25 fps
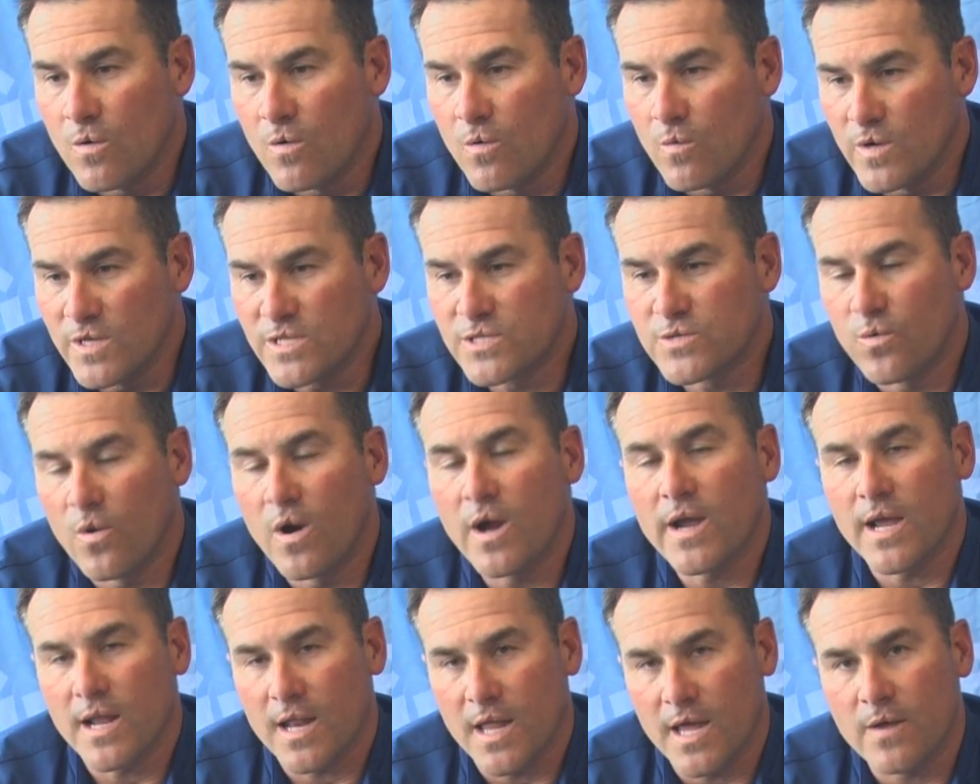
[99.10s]
We
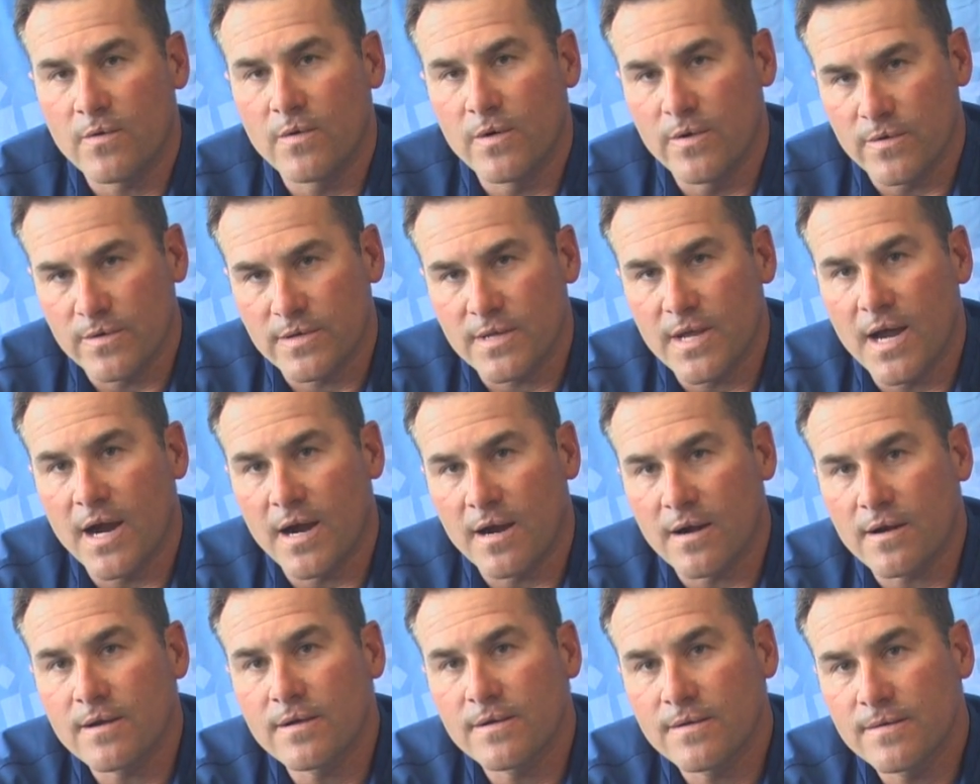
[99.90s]
swung it like we were
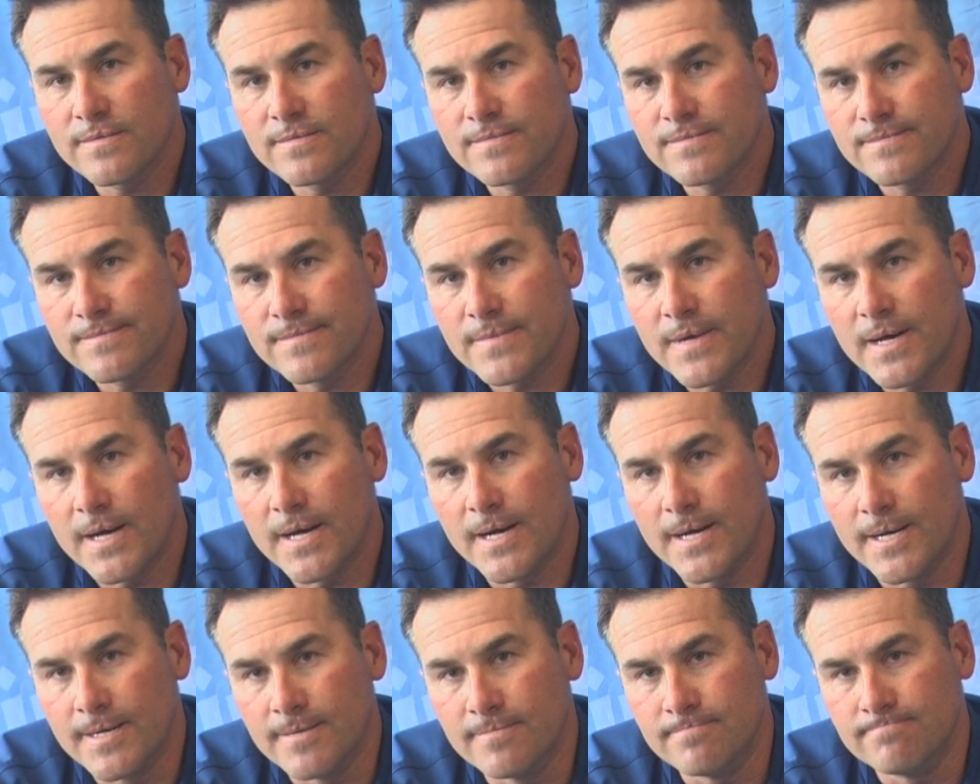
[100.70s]
tired,
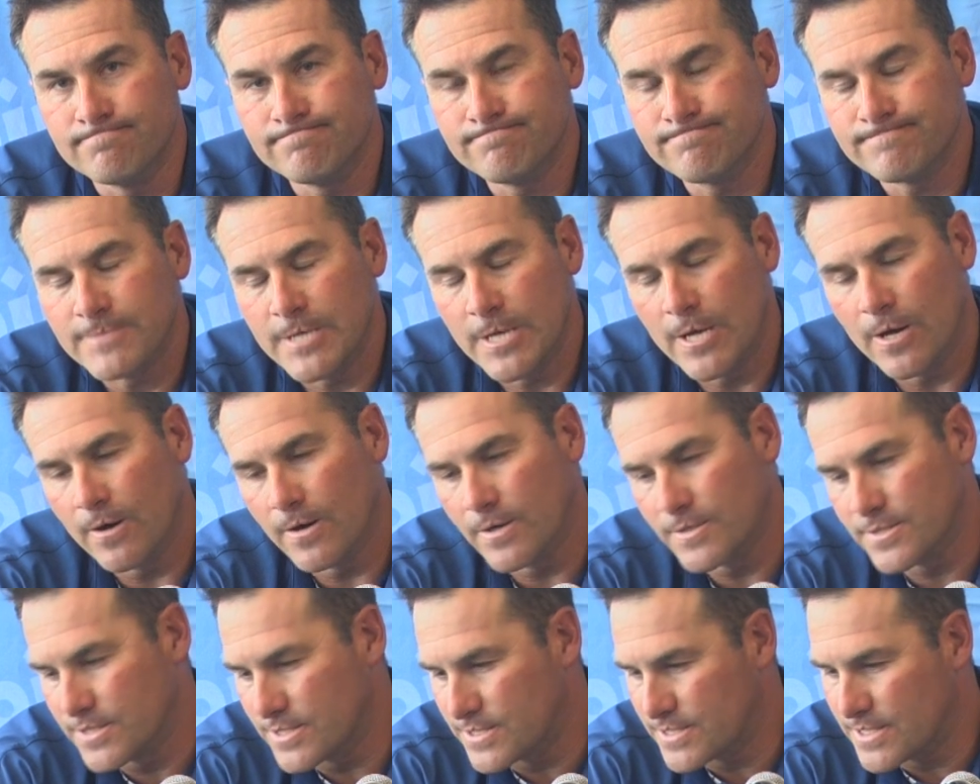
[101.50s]

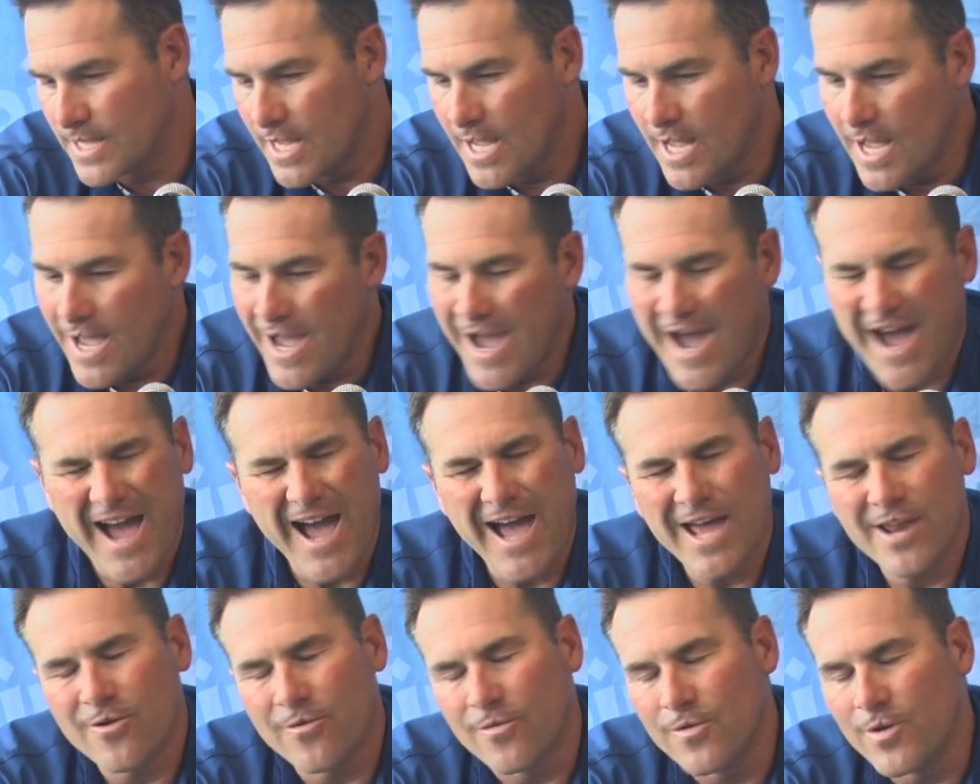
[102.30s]
and just
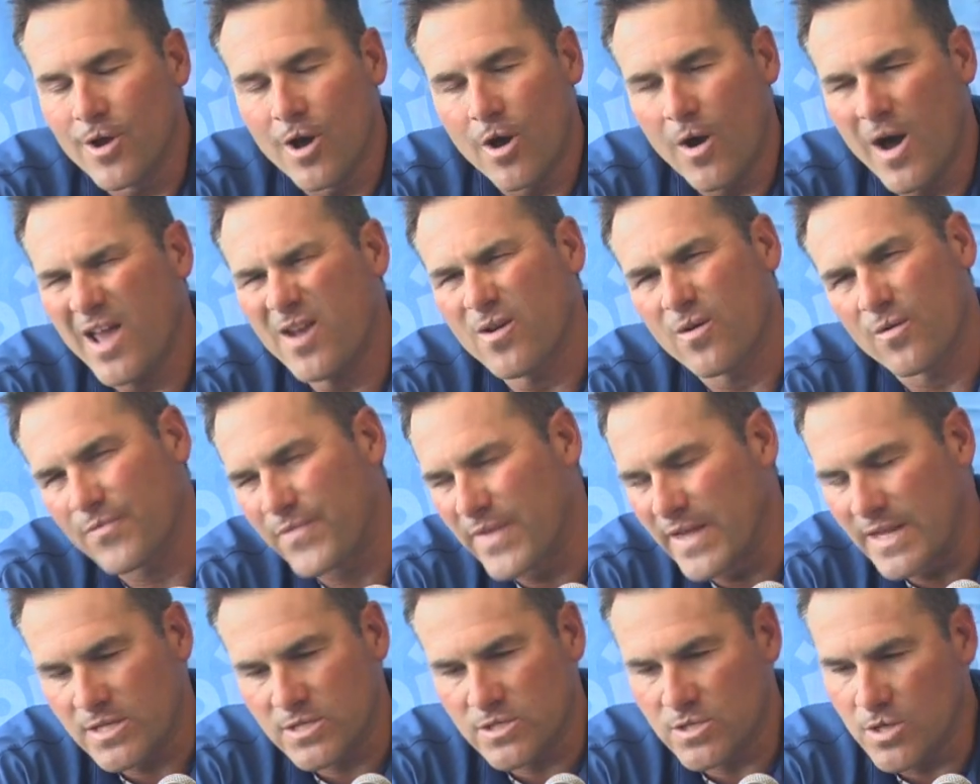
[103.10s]
I don't know. I don't
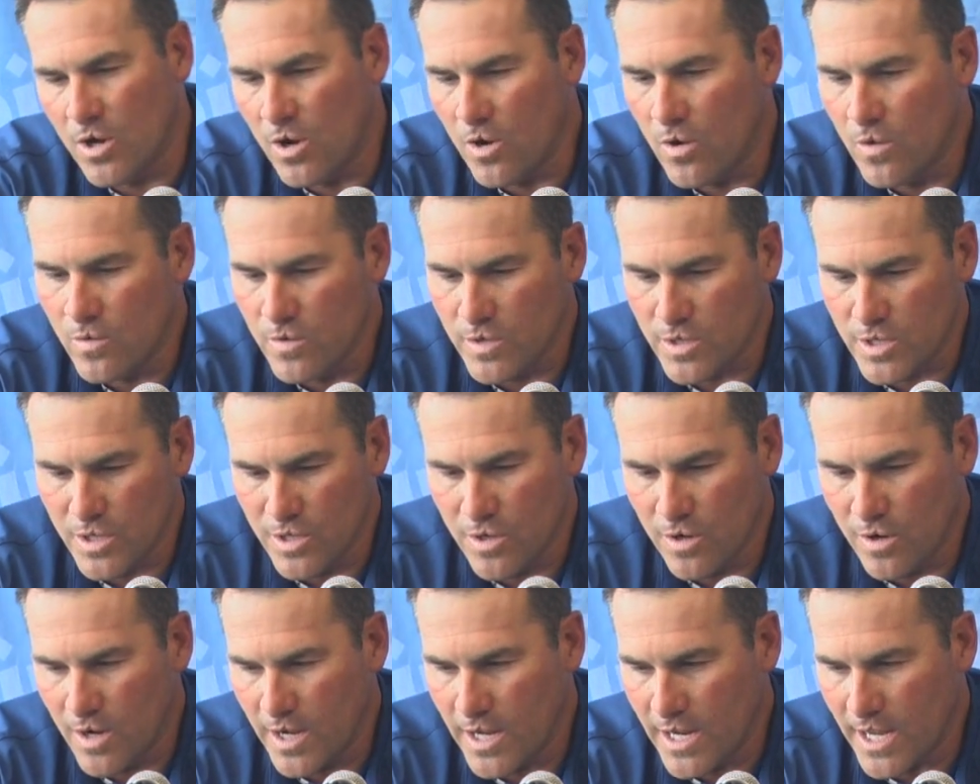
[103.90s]
think so.
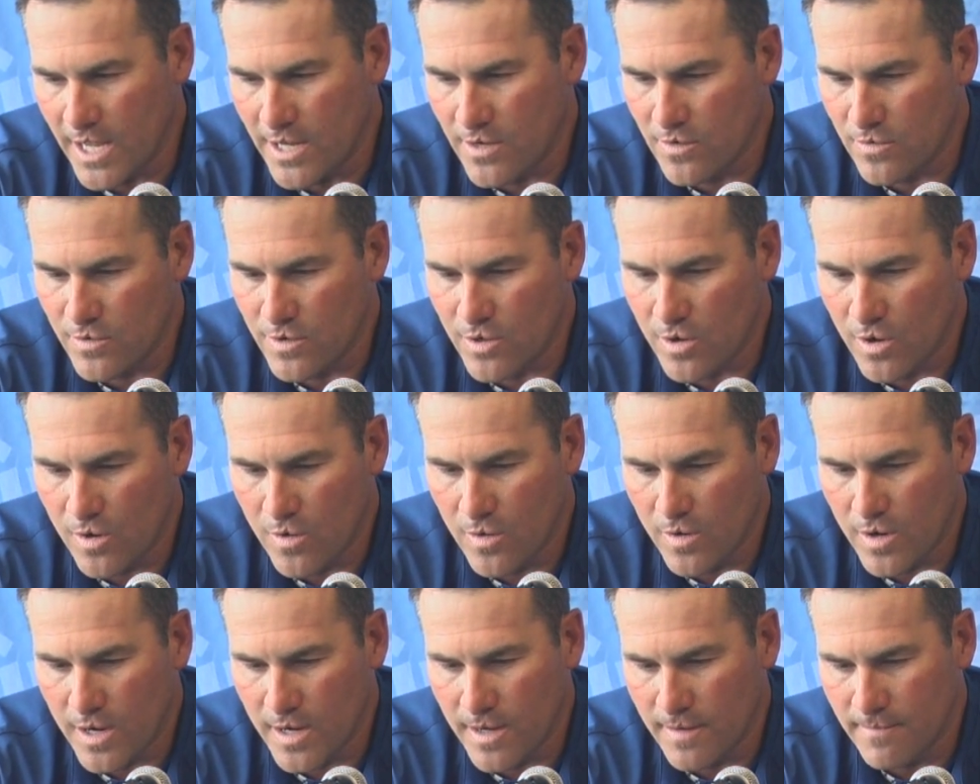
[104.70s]
I don't
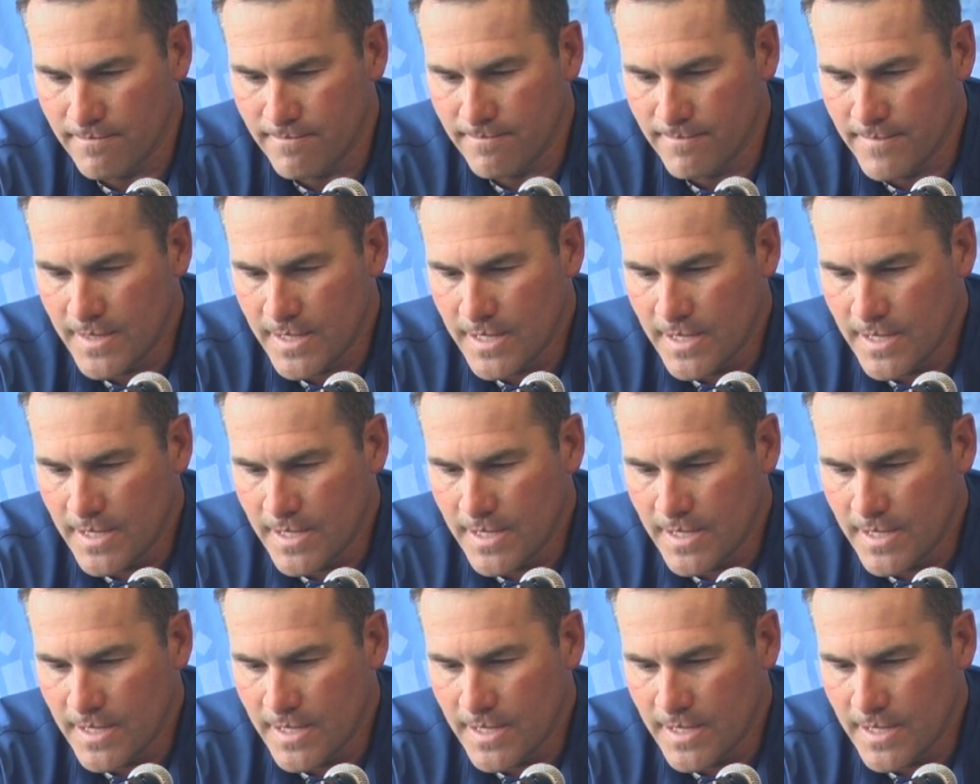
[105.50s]
know.